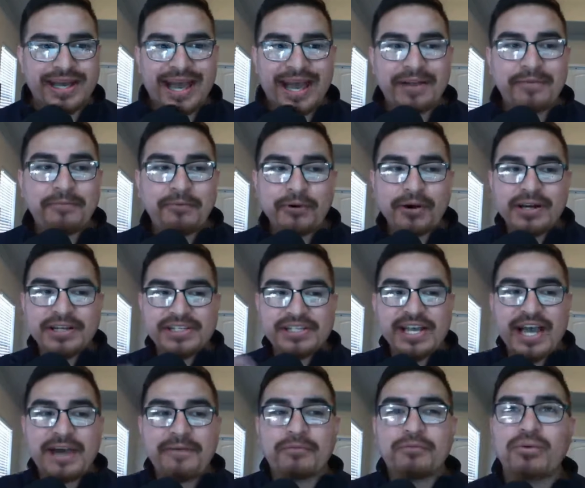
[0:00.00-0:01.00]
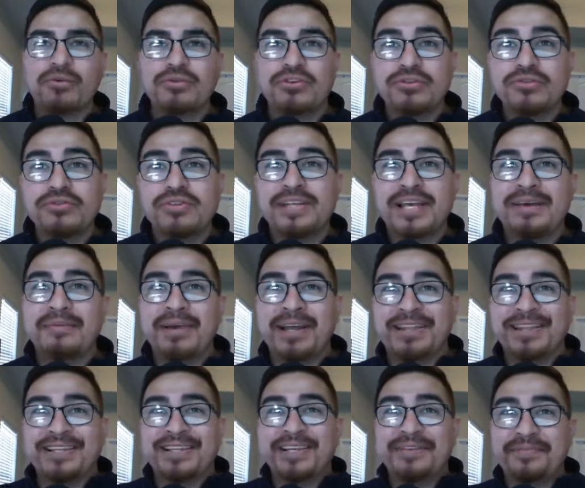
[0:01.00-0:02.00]
And for us to have used him
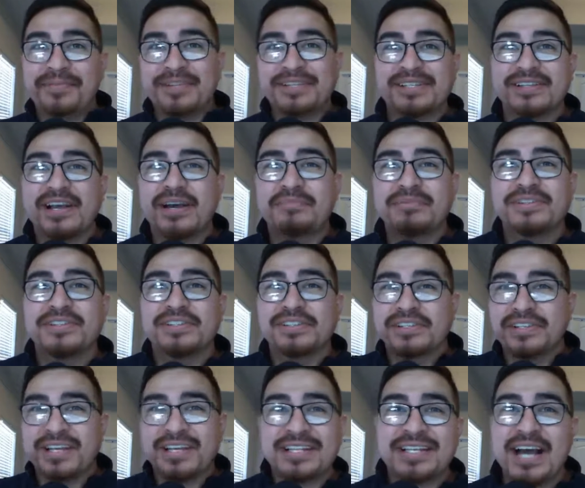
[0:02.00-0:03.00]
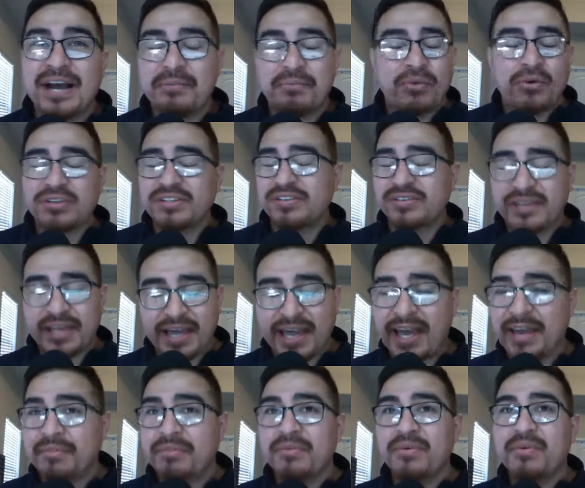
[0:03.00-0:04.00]
at the defensive line position the entire most of the
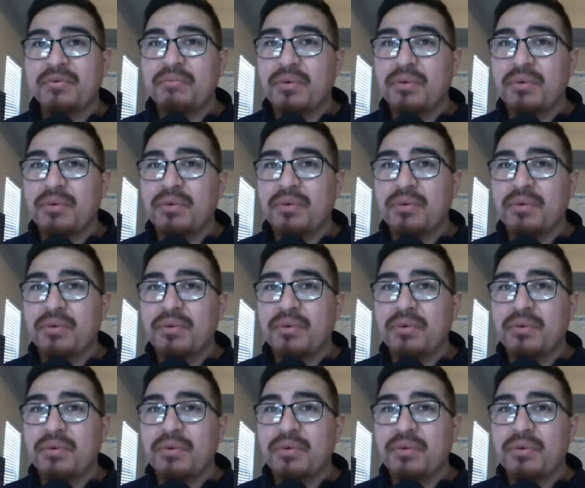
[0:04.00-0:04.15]
game,